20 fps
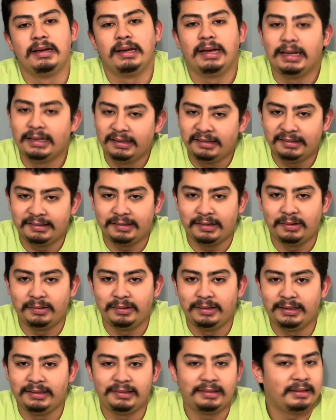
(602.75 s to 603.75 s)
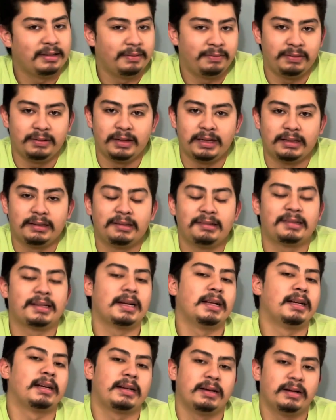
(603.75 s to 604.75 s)
And as always, if you like this
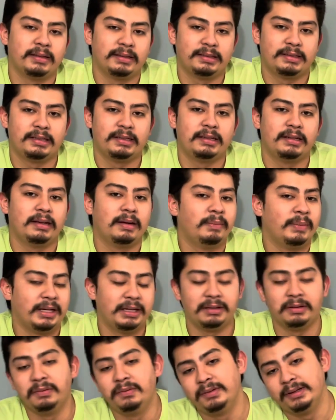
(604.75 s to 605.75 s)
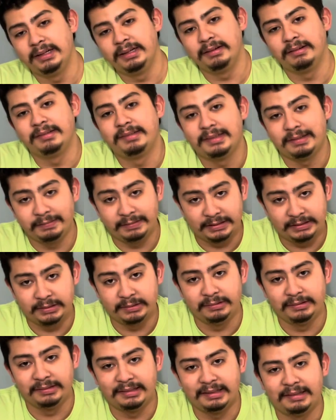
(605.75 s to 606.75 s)
kind of content, I make new videos every
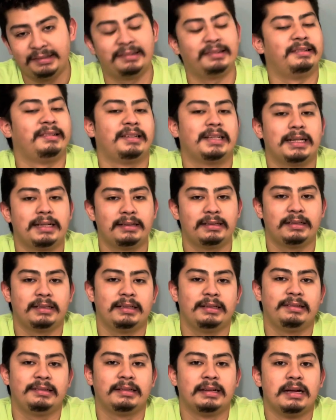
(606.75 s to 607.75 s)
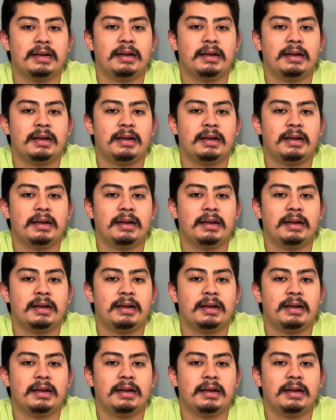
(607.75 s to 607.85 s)
Tuesdays and Saturdays.